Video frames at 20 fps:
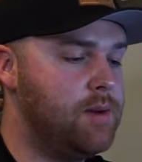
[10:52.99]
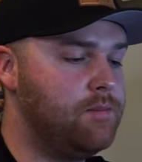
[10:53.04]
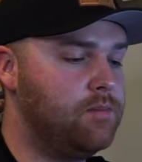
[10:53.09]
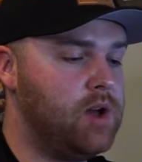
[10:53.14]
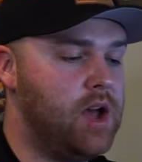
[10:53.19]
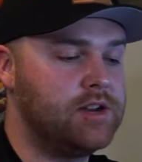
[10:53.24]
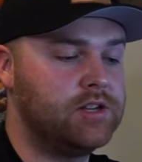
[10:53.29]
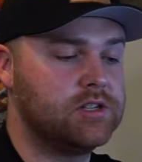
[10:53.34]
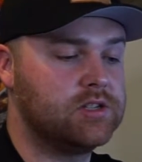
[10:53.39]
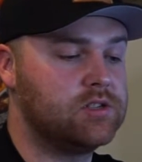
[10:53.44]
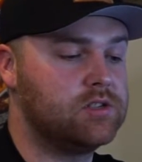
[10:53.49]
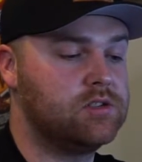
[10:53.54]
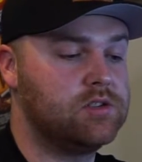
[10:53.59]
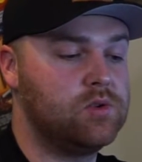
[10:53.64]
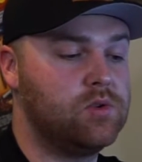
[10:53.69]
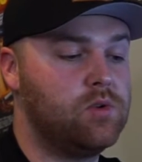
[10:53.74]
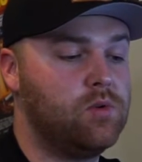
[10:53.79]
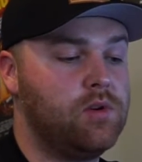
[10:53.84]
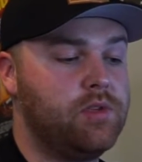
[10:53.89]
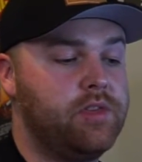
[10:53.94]
I just do
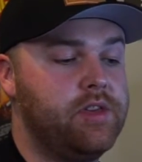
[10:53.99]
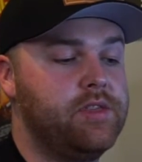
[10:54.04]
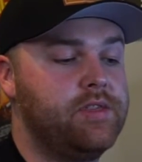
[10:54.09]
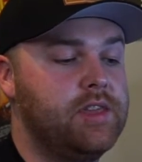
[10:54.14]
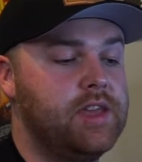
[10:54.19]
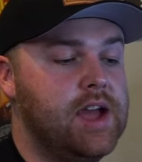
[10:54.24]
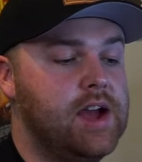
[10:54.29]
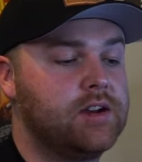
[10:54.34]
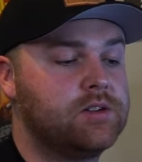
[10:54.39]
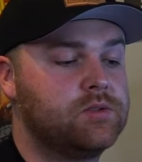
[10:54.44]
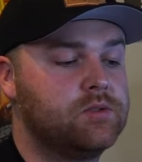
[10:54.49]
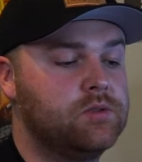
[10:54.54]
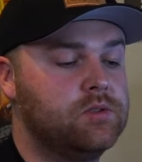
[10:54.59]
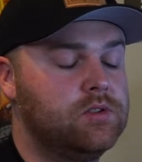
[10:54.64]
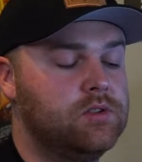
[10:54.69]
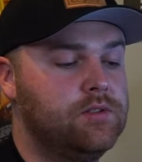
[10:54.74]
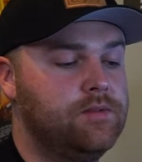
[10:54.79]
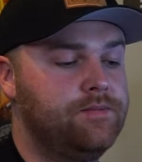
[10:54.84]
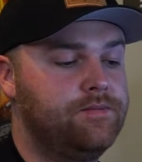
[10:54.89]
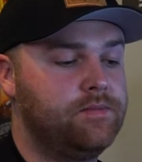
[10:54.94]
it within the actual